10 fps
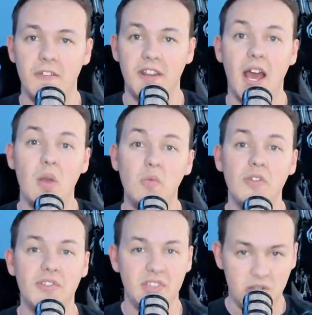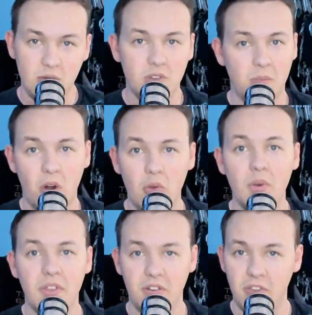And I will see you tomorrow
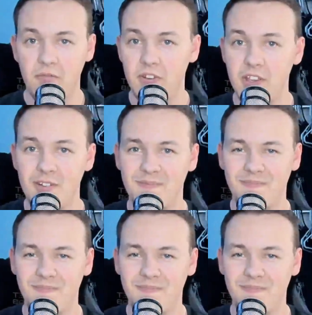with another video.